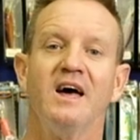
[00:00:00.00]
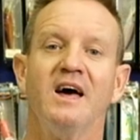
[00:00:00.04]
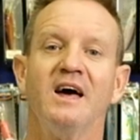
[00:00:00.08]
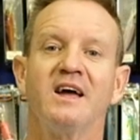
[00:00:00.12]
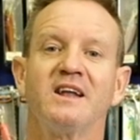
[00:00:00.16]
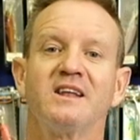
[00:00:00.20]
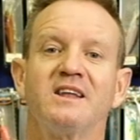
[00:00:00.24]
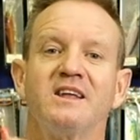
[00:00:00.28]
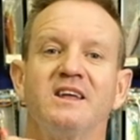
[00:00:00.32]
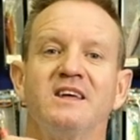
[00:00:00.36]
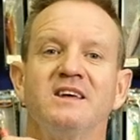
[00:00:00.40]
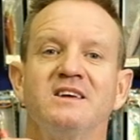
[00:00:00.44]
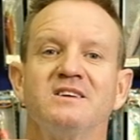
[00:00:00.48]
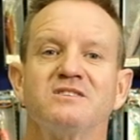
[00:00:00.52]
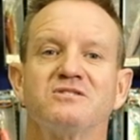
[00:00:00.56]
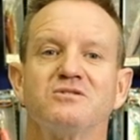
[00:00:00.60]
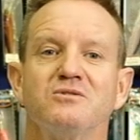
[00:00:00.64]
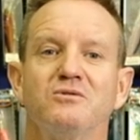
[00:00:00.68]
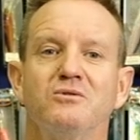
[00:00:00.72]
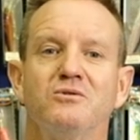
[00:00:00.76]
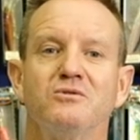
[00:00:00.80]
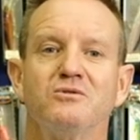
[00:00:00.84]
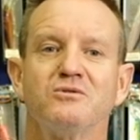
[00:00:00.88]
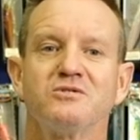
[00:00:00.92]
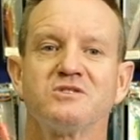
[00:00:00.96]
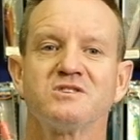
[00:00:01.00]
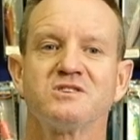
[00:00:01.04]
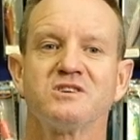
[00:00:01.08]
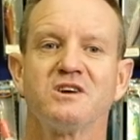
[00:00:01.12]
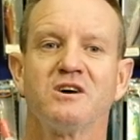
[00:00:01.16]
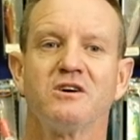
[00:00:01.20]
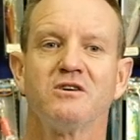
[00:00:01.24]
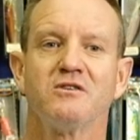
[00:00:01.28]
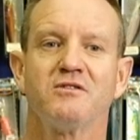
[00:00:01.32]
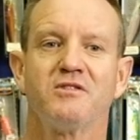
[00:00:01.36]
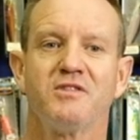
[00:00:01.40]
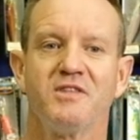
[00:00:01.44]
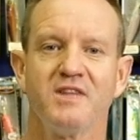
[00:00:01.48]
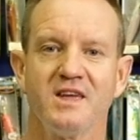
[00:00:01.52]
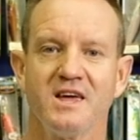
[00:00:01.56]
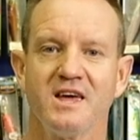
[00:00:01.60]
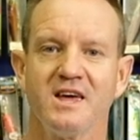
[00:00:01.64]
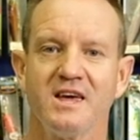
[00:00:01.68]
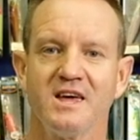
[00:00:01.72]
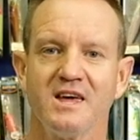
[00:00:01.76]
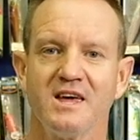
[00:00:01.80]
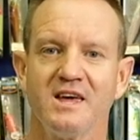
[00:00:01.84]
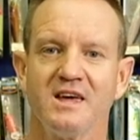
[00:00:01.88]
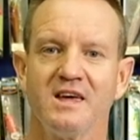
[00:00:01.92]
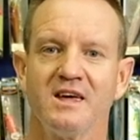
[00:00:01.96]
It is also
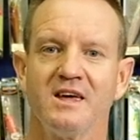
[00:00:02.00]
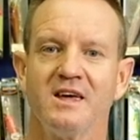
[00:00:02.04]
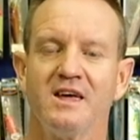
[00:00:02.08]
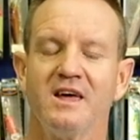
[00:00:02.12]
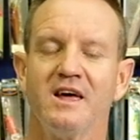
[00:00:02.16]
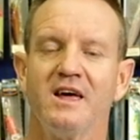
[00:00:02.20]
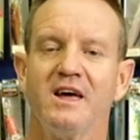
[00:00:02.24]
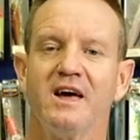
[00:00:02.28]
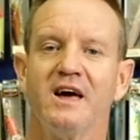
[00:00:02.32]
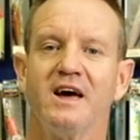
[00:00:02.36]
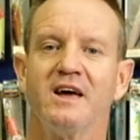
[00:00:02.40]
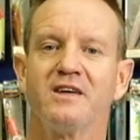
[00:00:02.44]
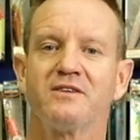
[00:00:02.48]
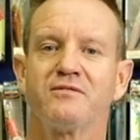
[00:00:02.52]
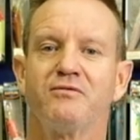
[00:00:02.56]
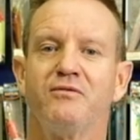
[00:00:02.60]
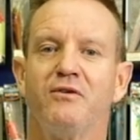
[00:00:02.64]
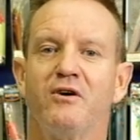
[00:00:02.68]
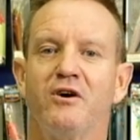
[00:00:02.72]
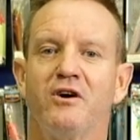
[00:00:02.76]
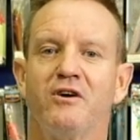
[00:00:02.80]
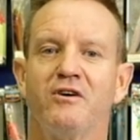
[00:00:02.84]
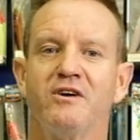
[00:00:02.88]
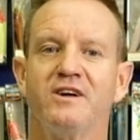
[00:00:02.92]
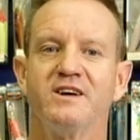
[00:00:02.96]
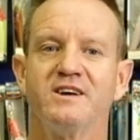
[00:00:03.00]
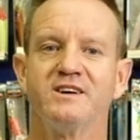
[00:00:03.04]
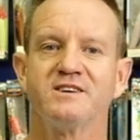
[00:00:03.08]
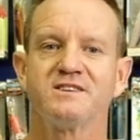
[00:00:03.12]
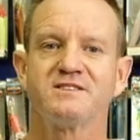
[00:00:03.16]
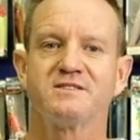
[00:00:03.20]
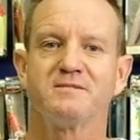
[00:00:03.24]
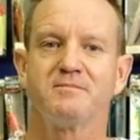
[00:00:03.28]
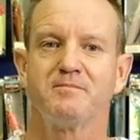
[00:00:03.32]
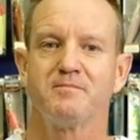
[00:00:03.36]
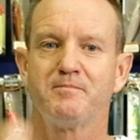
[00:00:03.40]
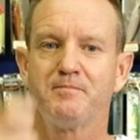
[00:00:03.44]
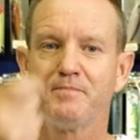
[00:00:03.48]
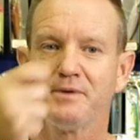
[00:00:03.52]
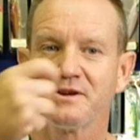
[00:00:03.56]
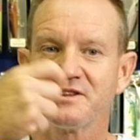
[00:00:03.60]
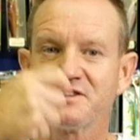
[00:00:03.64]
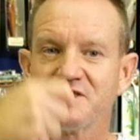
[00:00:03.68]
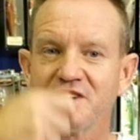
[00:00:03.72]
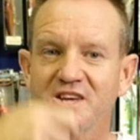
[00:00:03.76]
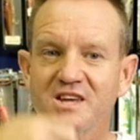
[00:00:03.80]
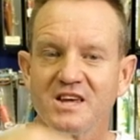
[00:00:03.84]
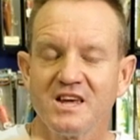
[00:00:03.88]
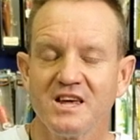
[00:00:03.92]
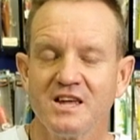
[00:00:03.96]
there as far as
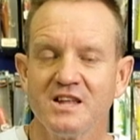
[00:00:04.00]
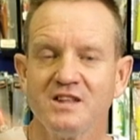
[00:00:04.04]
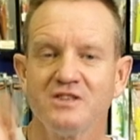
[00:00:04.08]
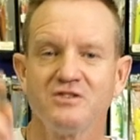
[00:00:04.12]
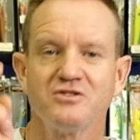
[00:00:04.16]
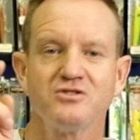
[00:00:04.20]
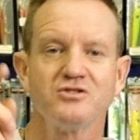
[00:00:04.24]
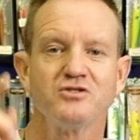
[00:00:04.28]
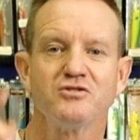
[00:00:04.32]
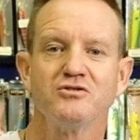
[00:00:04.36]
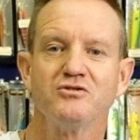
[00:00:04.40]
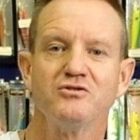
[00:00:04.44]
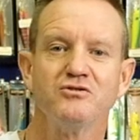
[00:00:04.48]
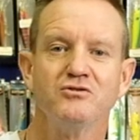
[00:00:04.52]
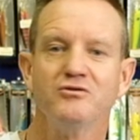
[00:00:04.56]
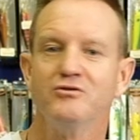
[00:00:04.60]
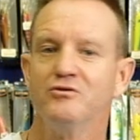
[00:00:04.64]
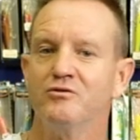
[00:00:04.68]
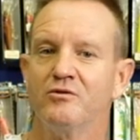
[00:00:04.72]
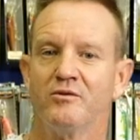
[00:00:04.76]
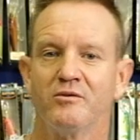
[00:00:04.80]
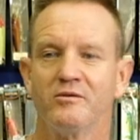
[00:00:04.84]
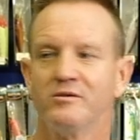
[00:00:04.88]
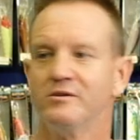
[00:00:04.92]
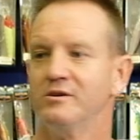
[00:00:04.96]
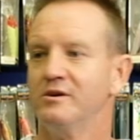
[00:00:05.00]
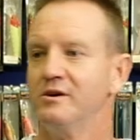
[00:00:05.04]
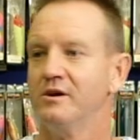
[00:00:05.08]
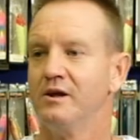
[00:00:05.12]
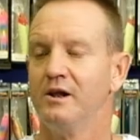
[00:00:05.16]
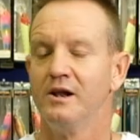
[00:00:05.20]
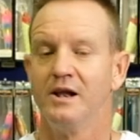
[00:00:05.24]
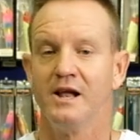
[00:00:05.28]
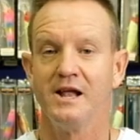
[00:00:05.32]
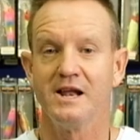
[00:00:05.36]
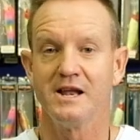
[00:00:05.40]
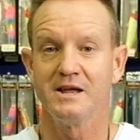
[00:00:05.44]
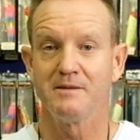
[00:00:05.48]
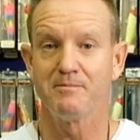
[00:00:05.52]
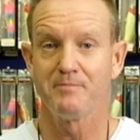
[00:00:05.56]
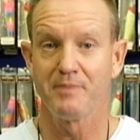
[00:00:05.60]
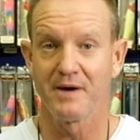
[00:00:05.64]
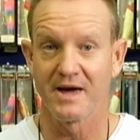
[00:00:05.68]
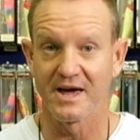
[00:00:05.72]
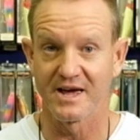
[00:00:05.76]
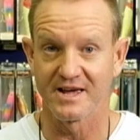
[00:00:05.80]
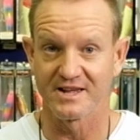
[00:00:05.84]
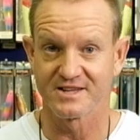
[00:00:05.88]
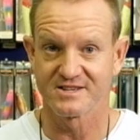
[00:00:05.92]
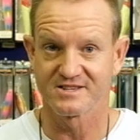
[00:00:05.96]
pitching into lily
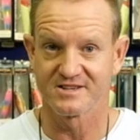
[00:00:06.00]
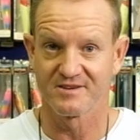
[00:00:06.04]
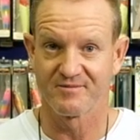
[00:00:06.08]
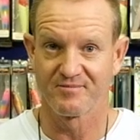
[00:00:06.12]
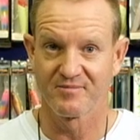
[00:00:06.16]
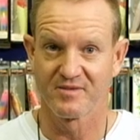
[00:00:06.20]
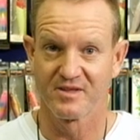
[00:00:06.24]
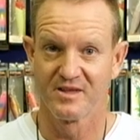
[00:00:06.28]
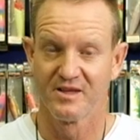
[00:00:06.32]
pads.